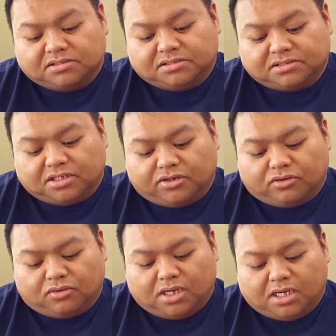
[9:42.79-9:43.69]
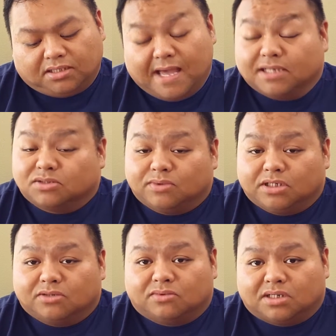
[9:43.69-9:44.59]
So uh, last
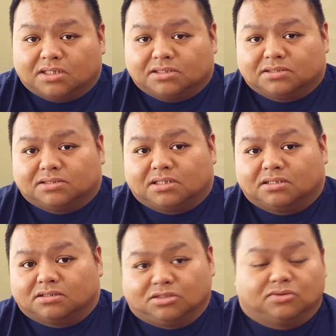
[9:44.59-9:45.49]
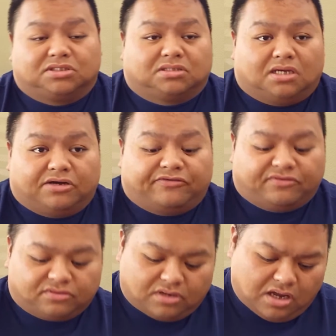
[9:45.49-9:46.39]
week it was, do what you love,
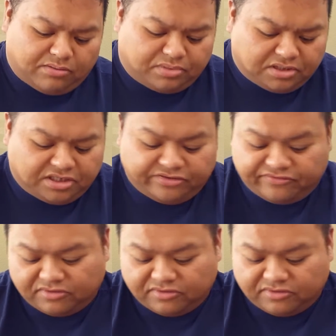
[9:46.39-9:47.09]
I believe.